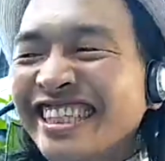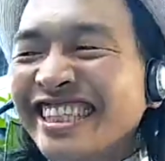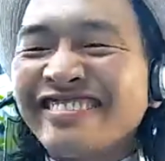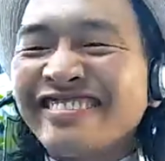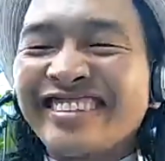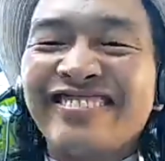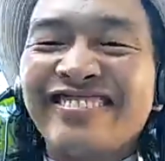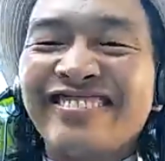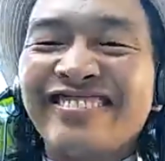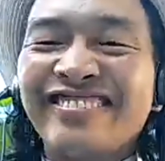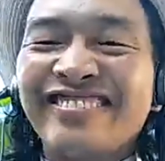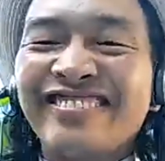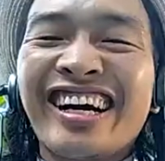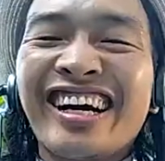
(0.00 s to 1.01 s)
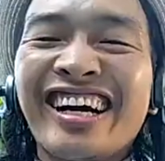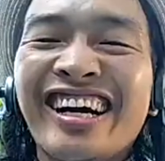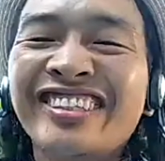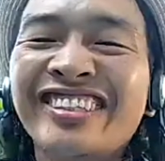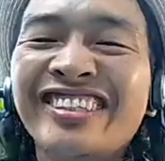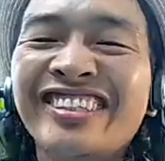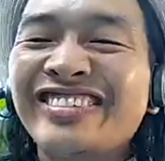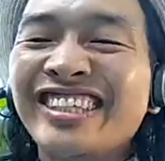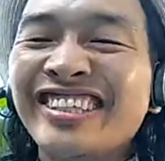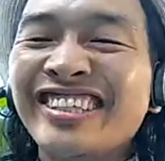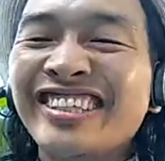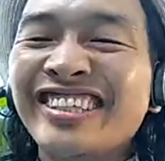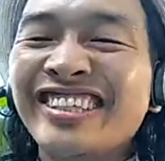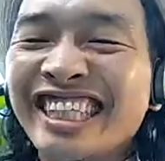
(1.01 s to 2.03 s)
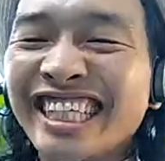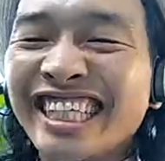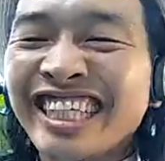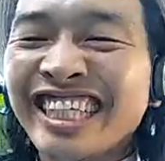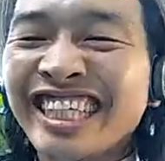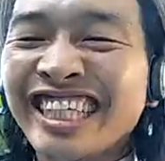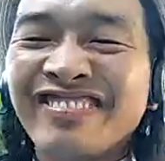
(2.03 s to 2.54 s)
The, probably the most visible is the